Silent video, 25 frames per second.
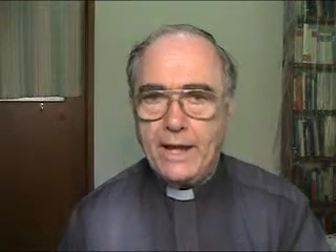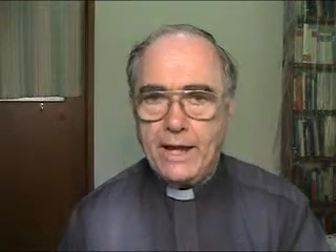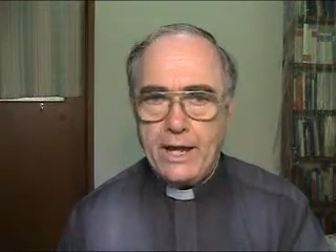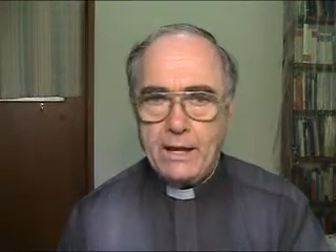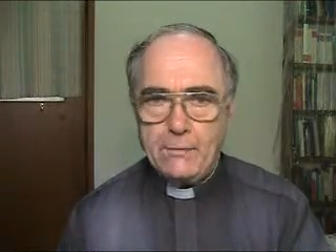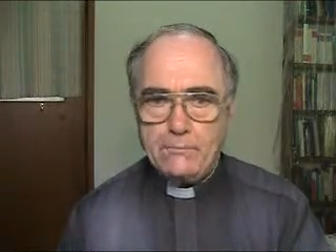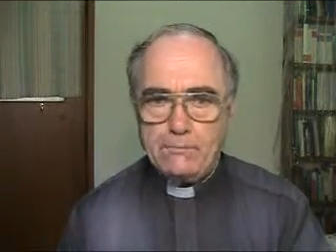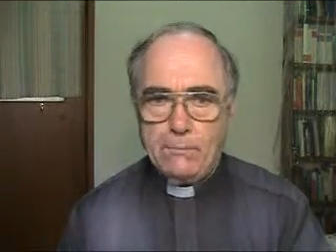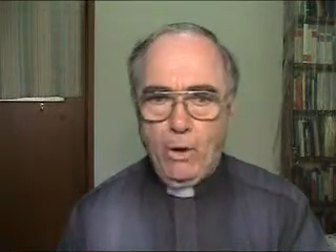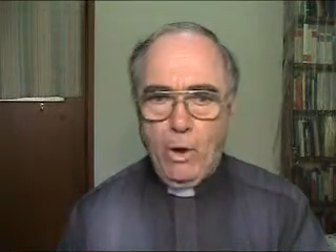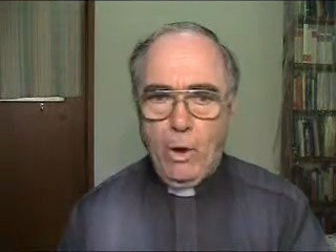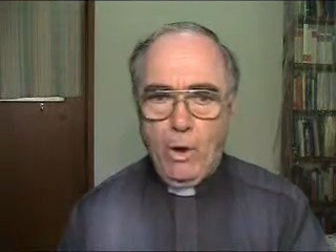
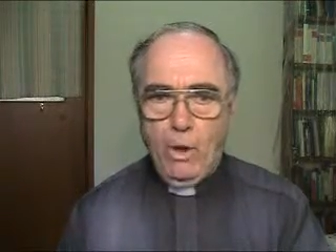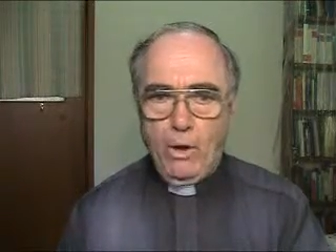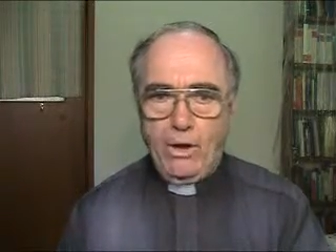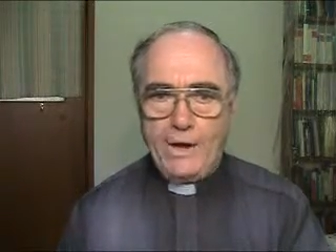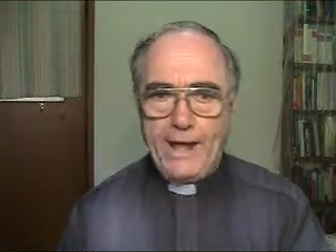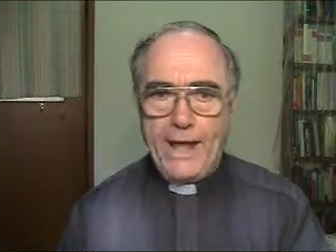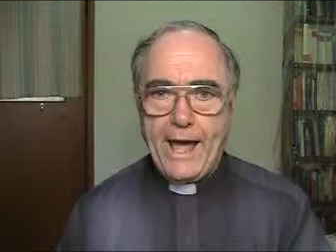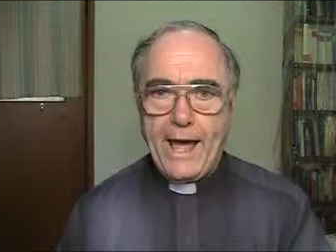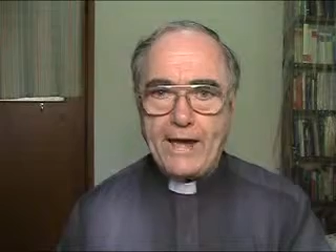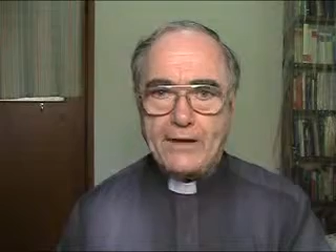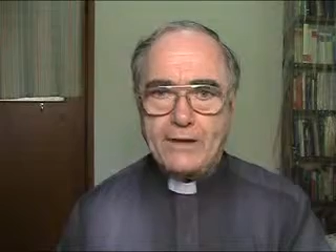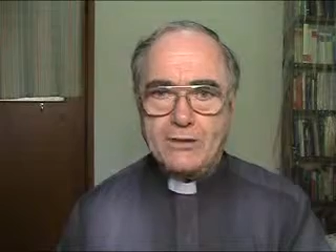It
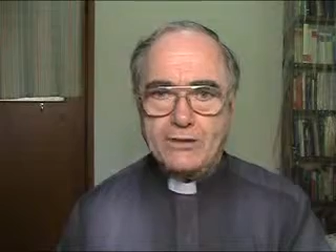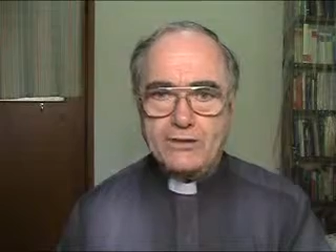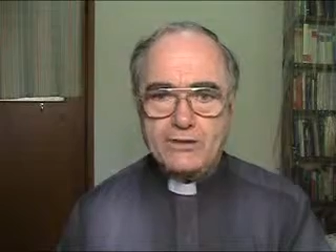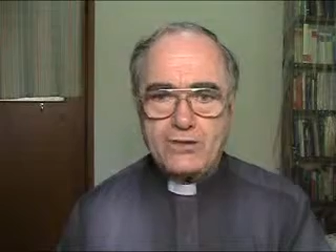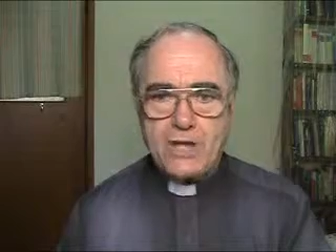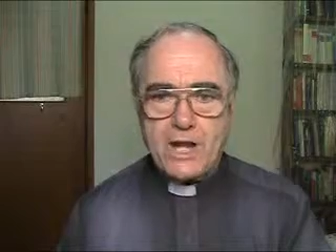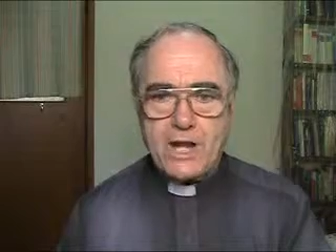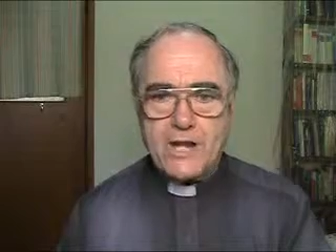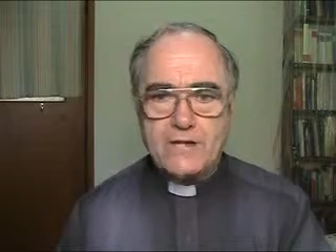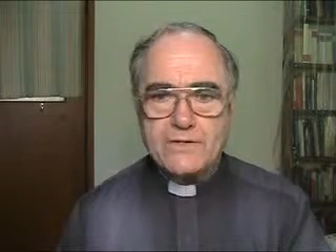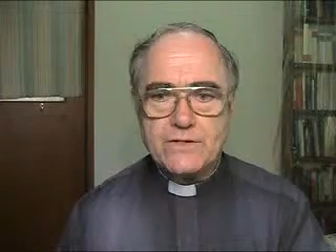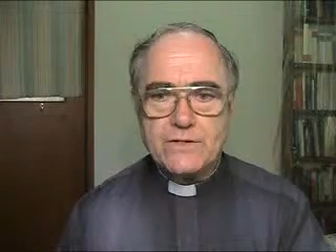bawled out at
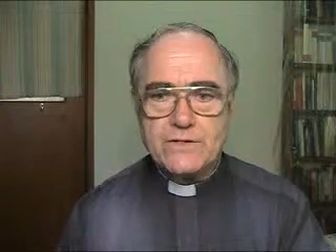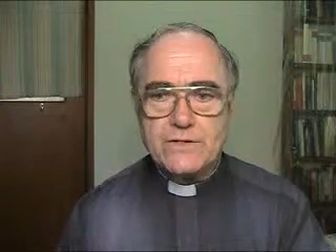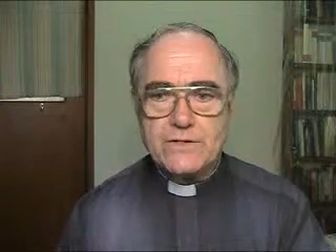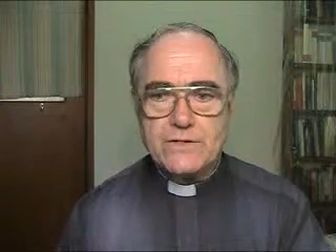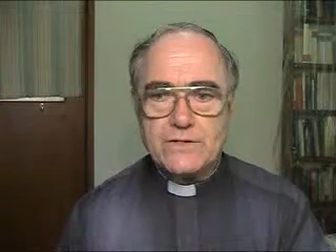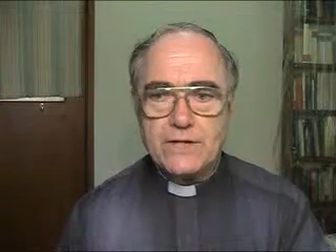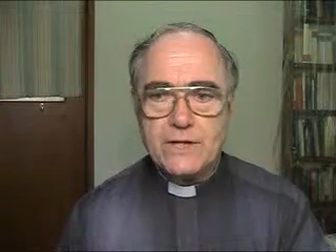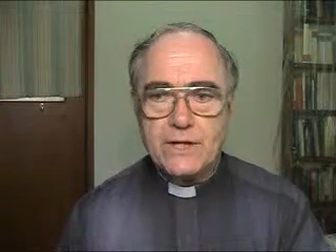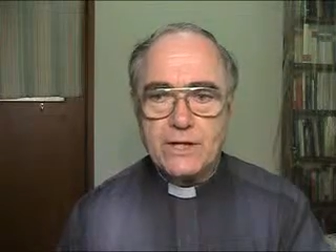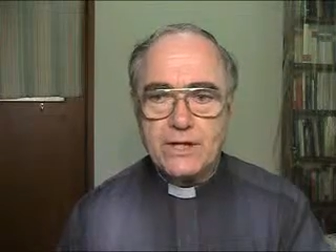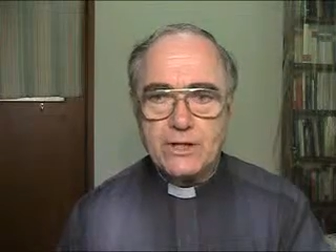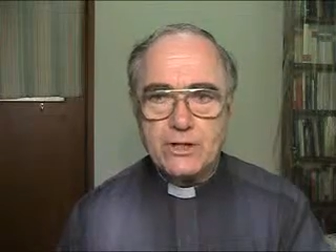
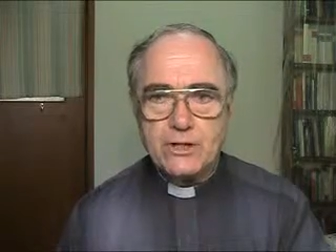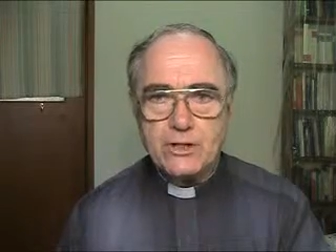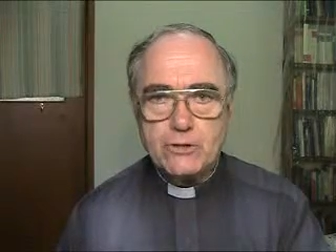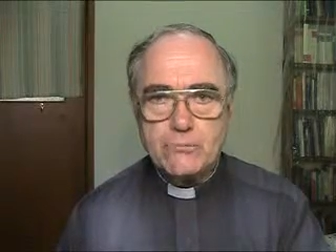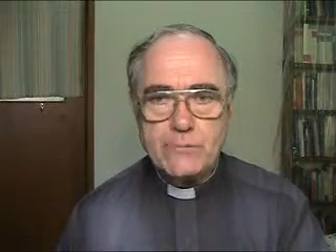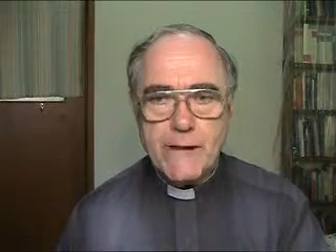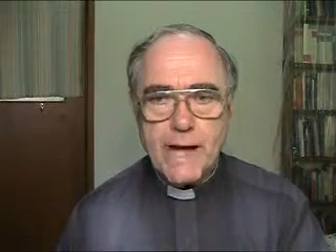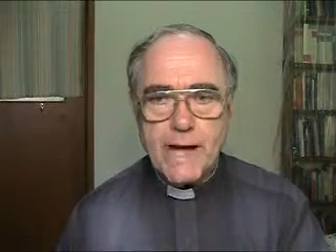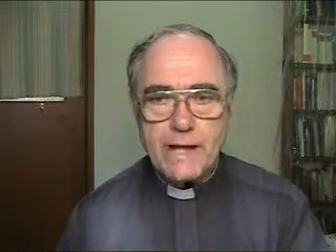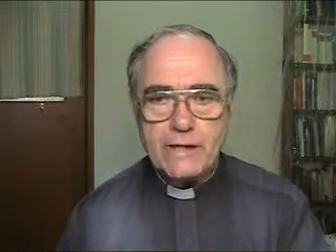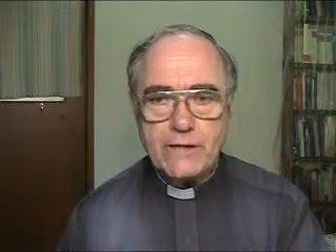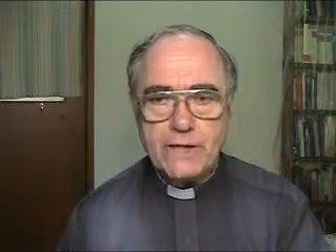Jesus,
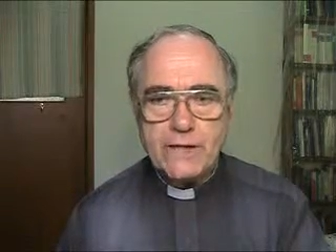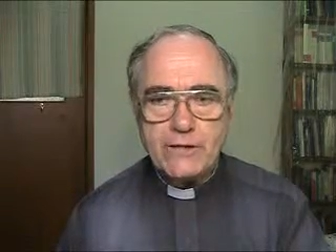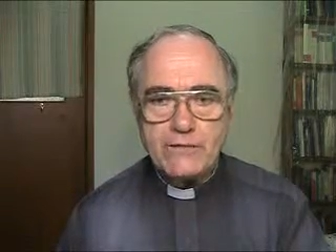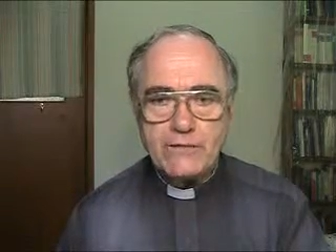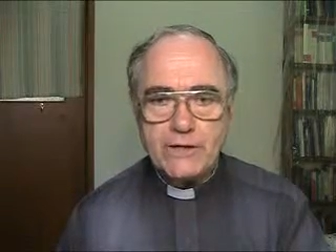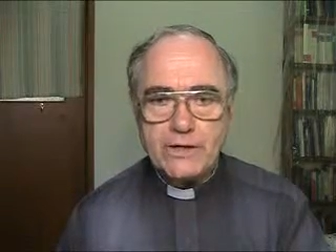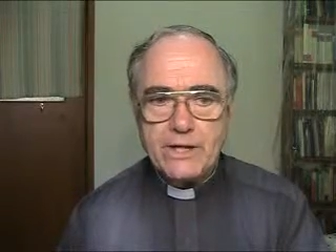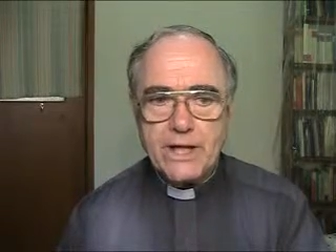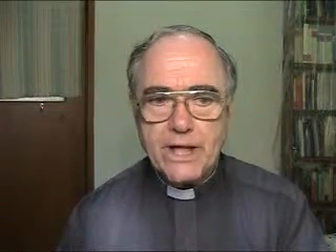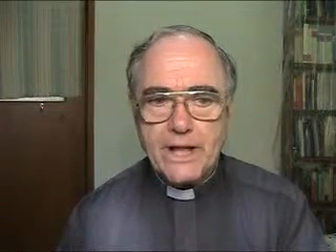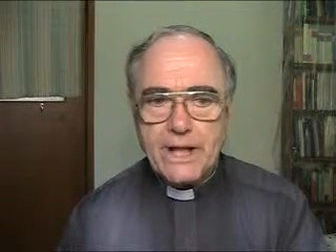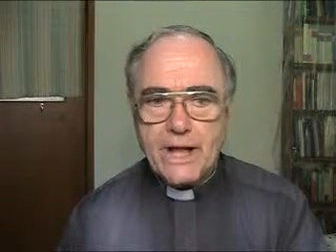demanding
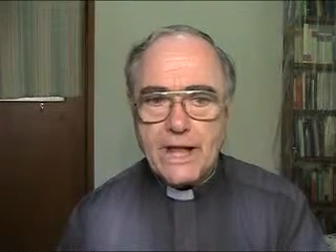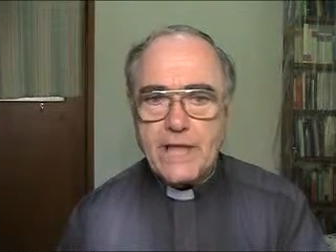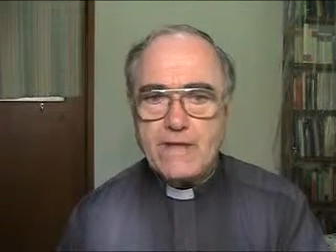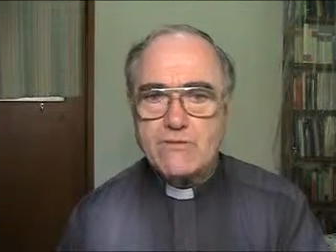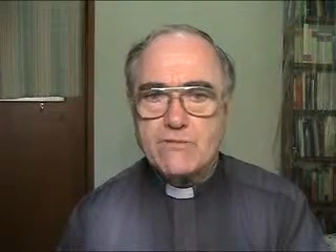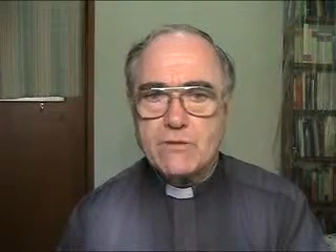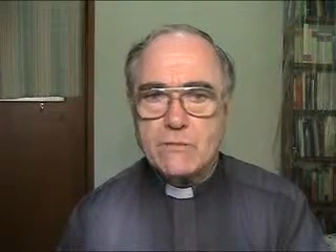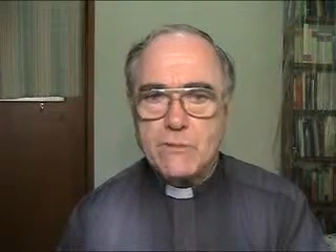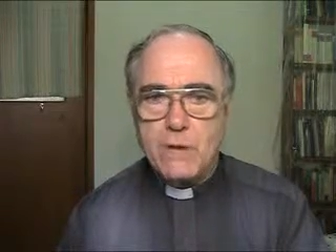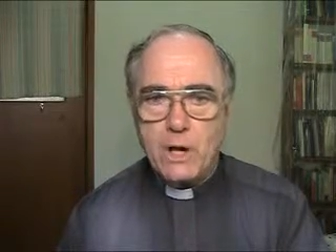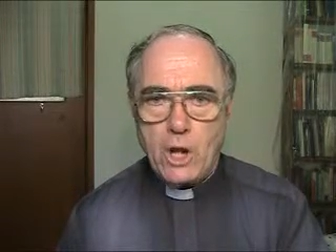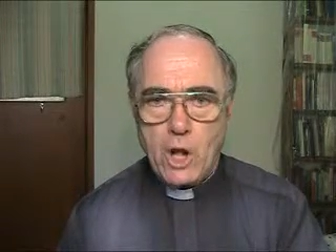that he
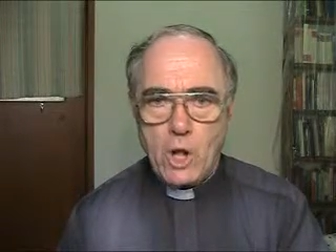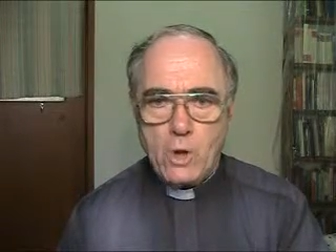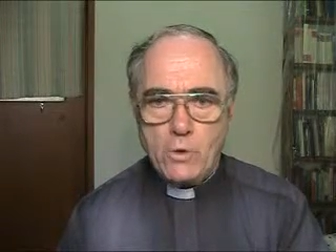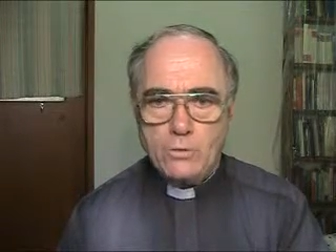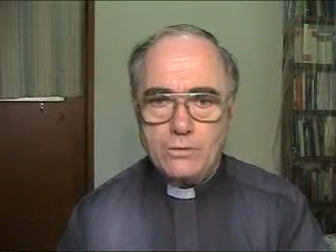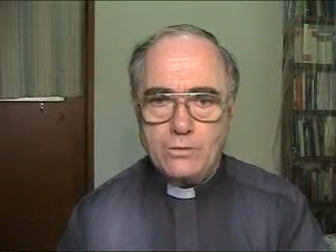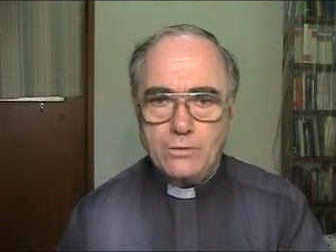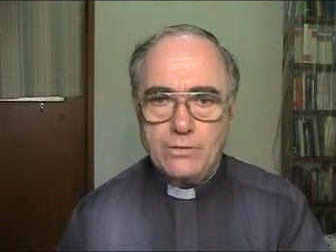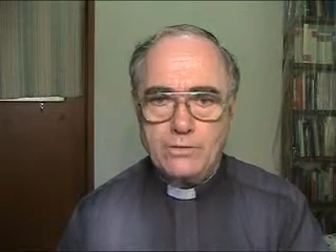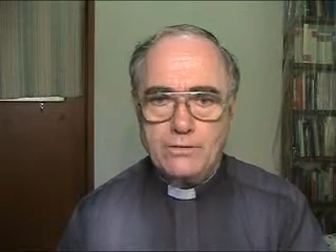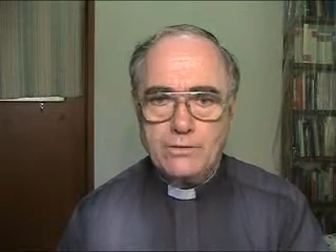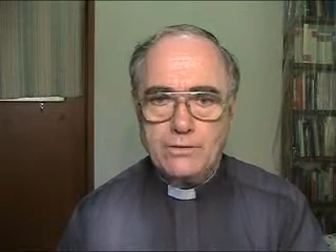leave them
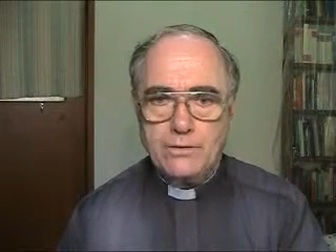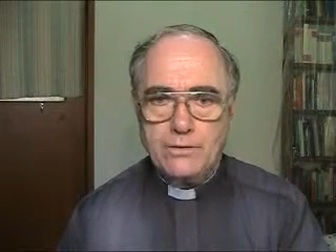alone.